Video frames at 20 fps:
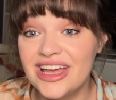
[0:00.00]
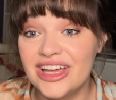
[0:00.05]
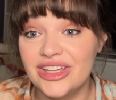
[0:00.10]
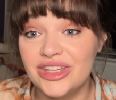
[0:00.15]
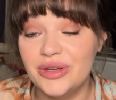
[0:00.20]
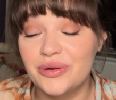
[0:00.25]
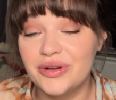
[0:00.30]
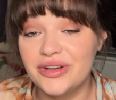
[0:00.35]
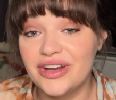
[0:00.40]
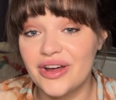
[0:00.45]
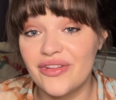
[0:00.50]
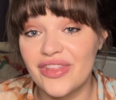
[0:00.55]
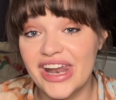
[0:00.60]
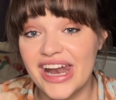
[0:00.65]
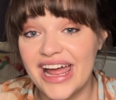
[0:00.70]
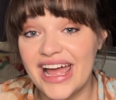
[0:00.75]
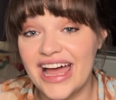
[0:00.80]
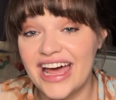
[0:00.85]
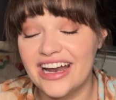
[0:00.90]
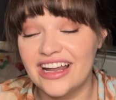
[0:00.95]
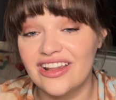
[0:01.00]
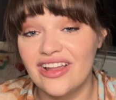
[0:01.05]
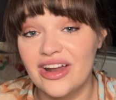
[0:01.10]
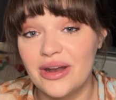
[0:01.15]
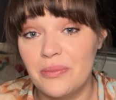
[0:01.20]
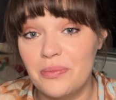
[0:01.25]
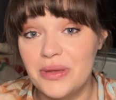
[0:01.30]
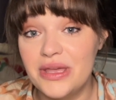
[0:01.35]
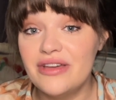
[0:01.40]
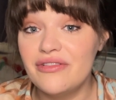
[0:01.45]
you would know that I had a lot
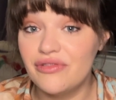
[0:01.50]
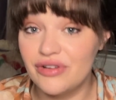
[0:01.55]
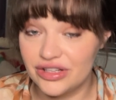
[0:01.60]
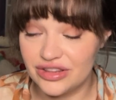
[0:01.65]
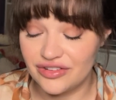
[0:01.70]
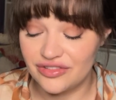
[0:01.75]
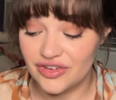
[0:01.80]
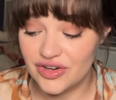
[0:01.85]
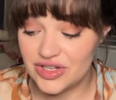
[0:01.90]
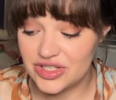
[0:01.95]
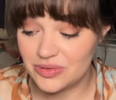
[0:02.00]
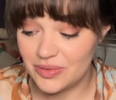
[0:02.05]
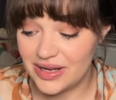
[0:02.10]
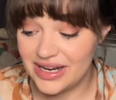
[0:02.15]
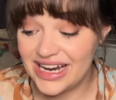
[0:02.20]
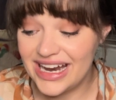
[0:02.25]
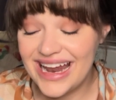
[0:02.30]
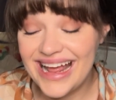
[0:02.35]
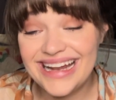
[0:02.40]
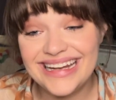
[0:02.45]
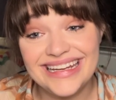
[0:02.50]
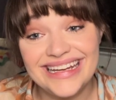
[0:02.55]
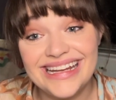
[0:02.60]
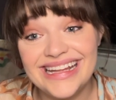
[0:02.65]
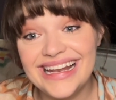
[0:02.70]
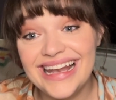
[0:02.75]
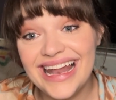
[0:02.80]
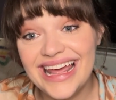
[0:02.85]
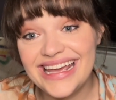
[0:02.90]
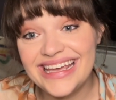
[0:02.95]
of beef with the first one, and I didn't
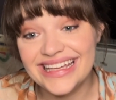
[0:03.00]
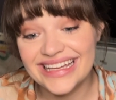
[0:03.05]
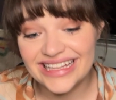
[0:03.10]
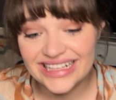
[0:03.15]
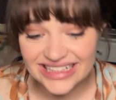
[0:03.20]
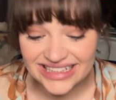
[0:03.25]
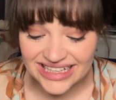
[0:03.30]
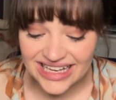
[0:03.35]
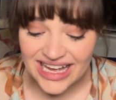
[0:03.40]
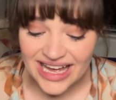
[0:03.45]
like it.